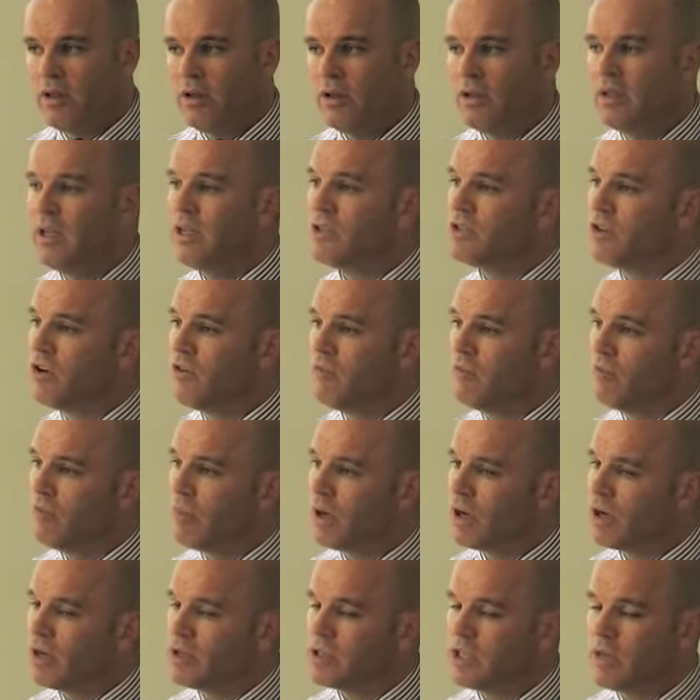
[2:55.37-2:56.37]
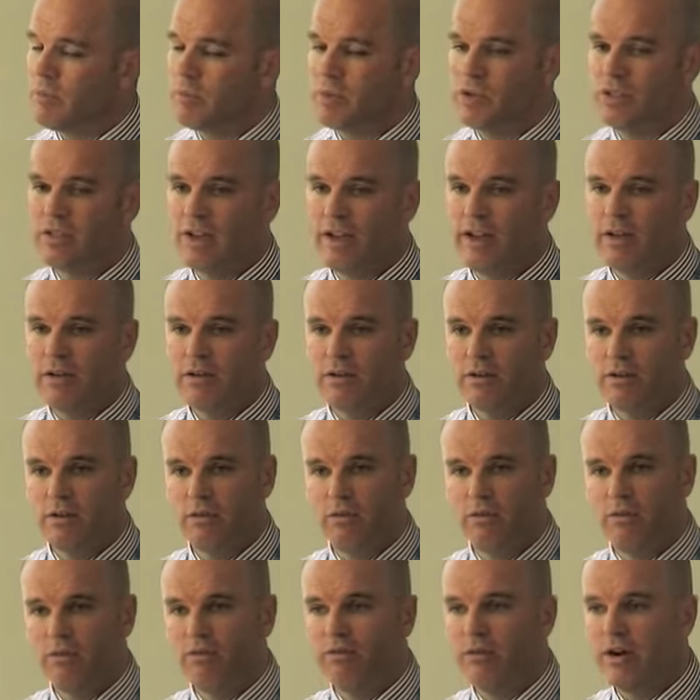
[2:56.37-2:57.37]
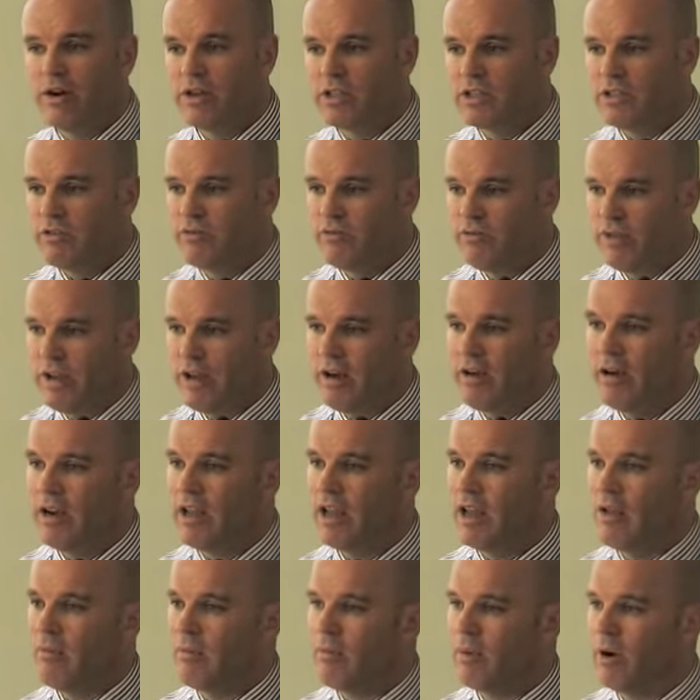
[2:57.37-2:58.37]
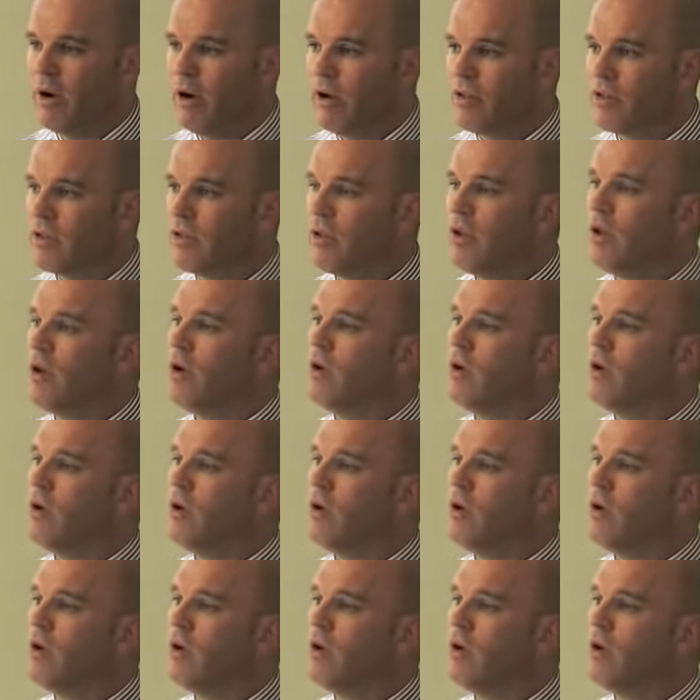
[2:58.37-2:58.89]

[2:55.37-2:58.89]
and that's often because they present very severely at birth